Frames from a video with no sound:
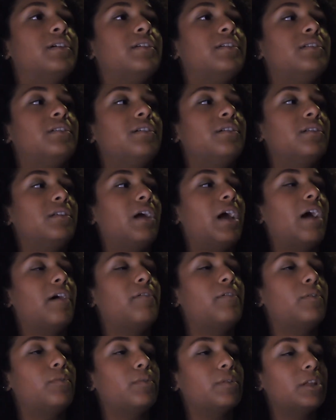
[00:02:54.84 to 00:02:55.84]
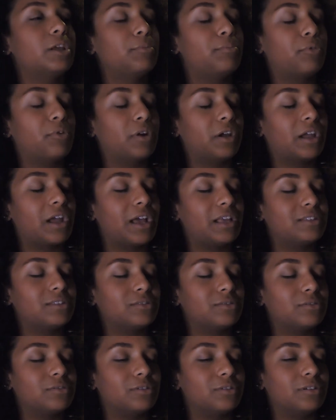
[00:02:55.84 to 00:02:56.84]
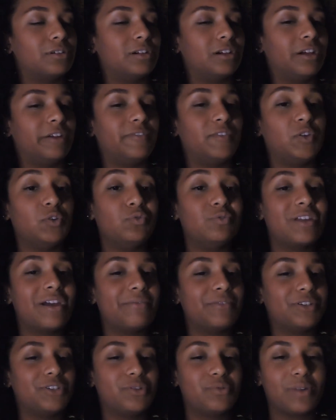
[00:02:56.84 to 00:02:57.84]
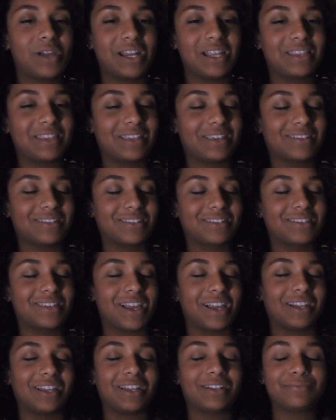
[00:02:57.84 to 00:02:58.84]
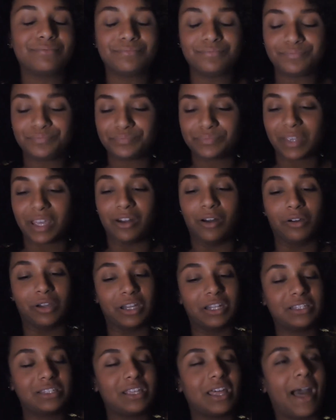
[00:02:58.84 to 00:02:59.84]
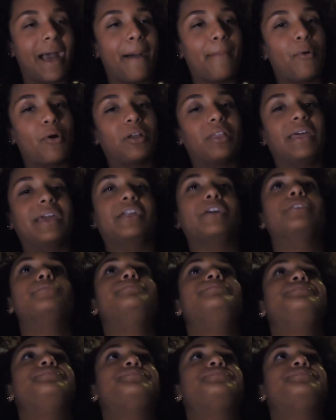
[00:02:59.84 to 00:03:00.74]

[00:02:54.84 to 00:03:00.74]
you're going to have a really boring high school career if you never do anything exciting, and I'll get into that more later.